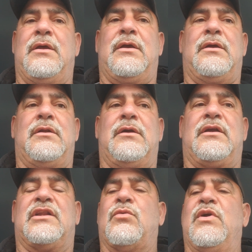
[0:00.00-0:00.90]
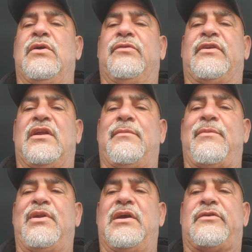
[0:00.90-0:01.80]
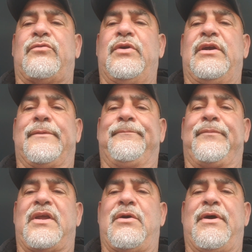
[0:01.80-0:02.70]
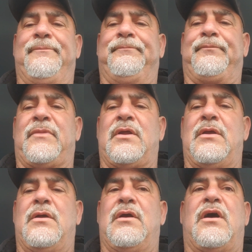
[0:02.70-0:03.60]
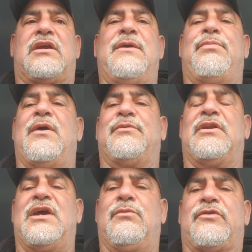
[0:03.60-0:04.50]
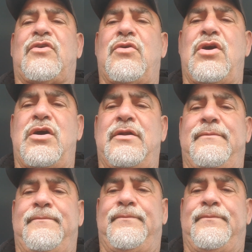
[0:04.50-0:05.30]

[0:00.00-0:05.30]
and get the windows tinted maybe next week. Anyway, I'll keep you up to date what's going on.